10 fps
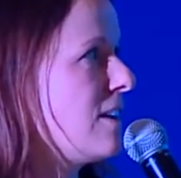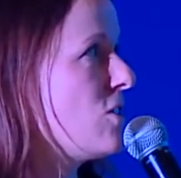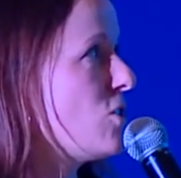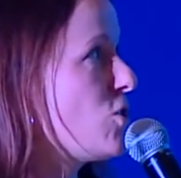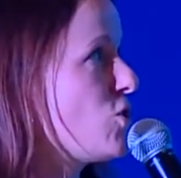
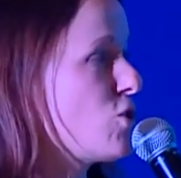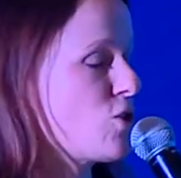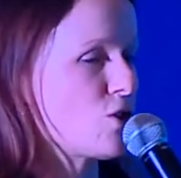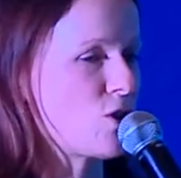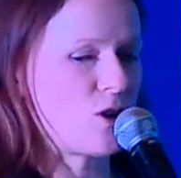
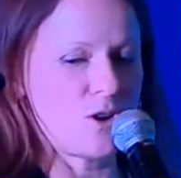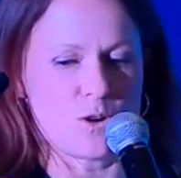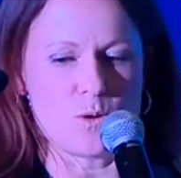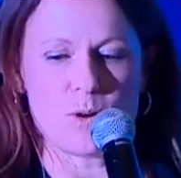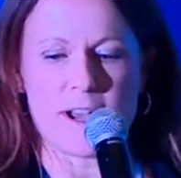
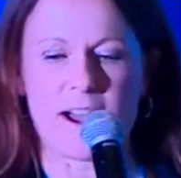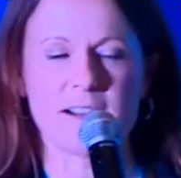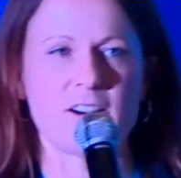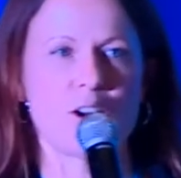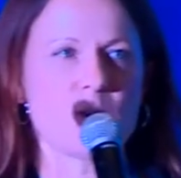So I
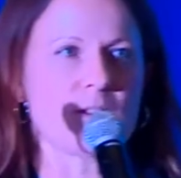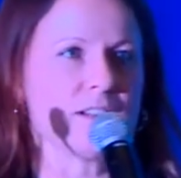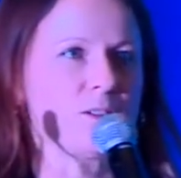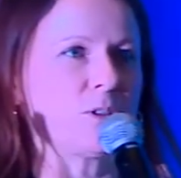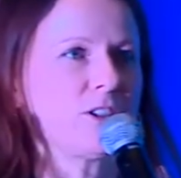know
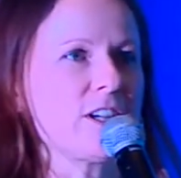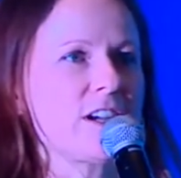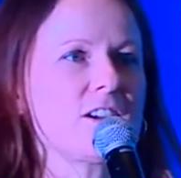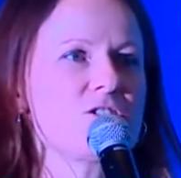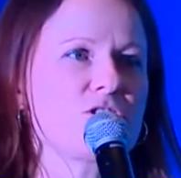that we're in a
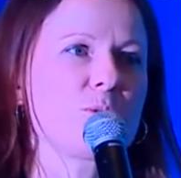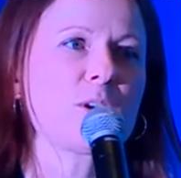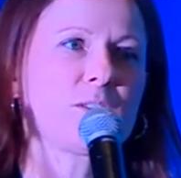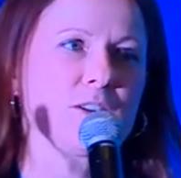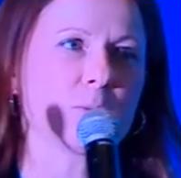country
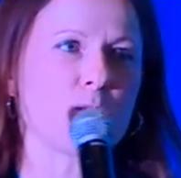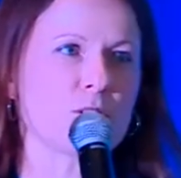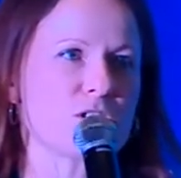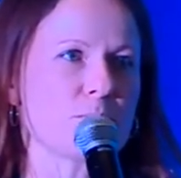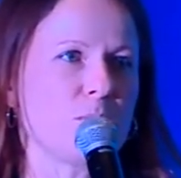where there are more
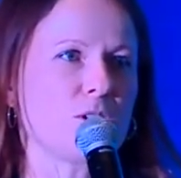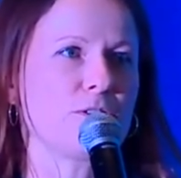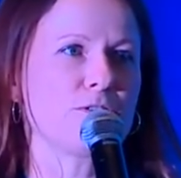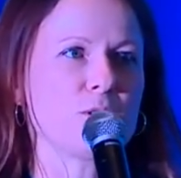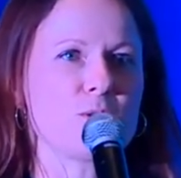
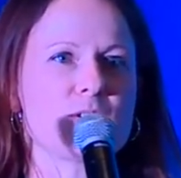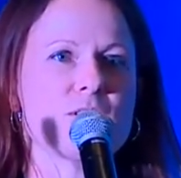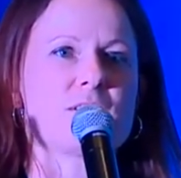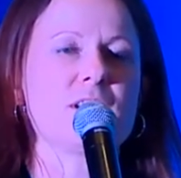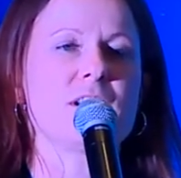
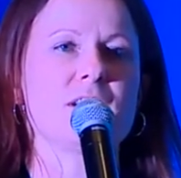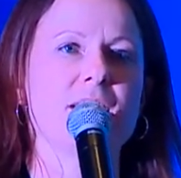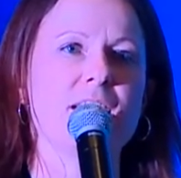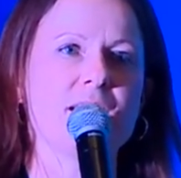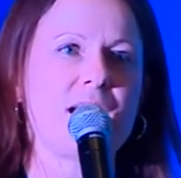smartphones than
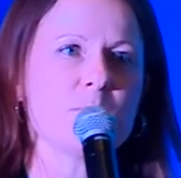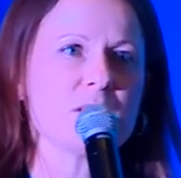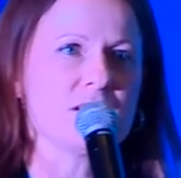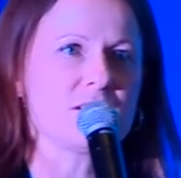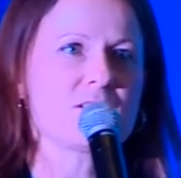
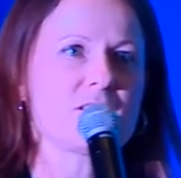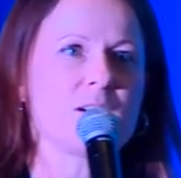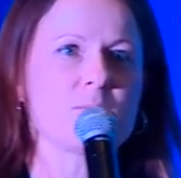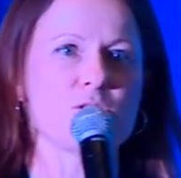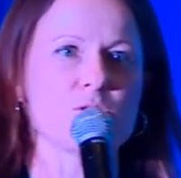inhabitants. So
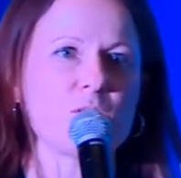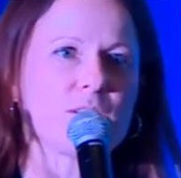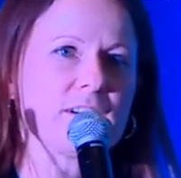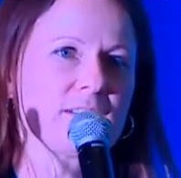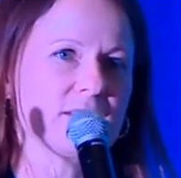I'm sure
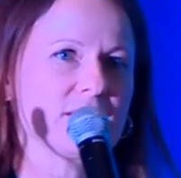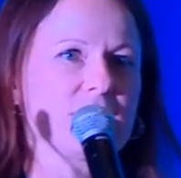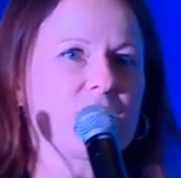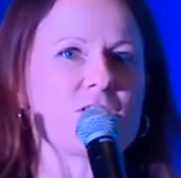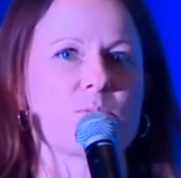that
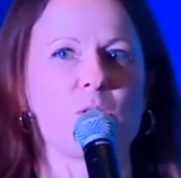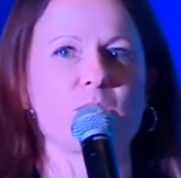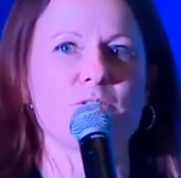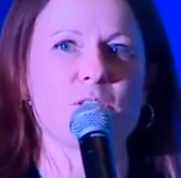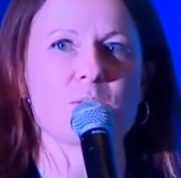there are
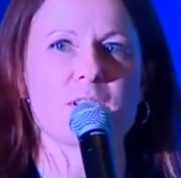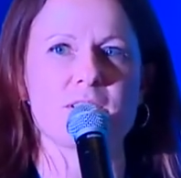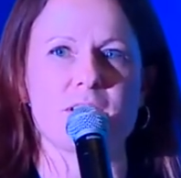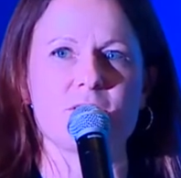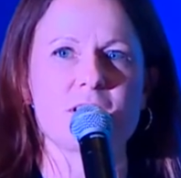smartphones at
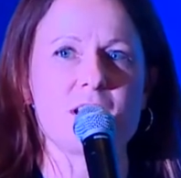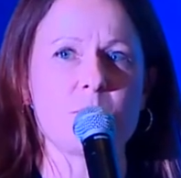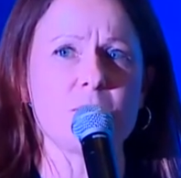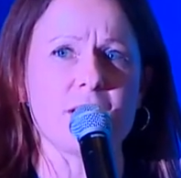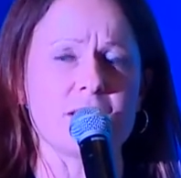every
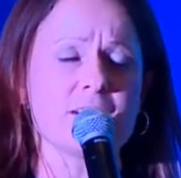table here.